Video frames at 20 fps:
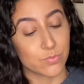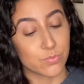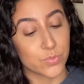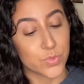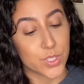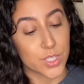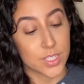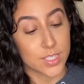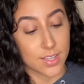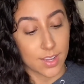
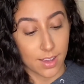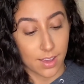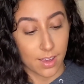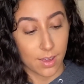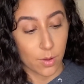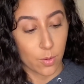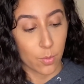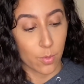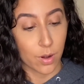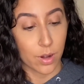today
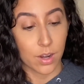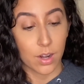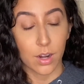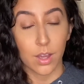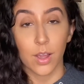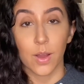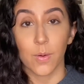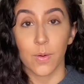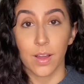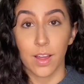we're gonna
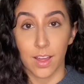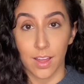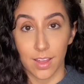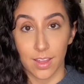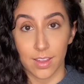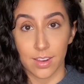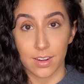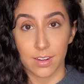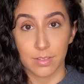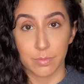go
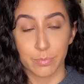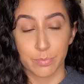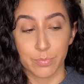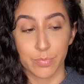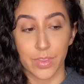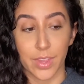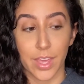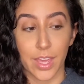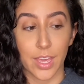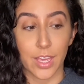ahead
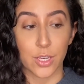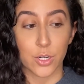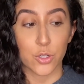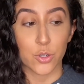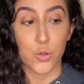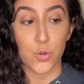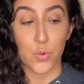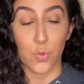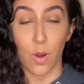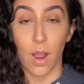and
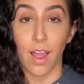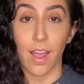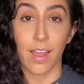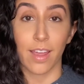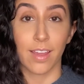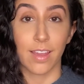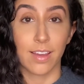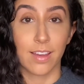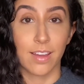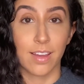try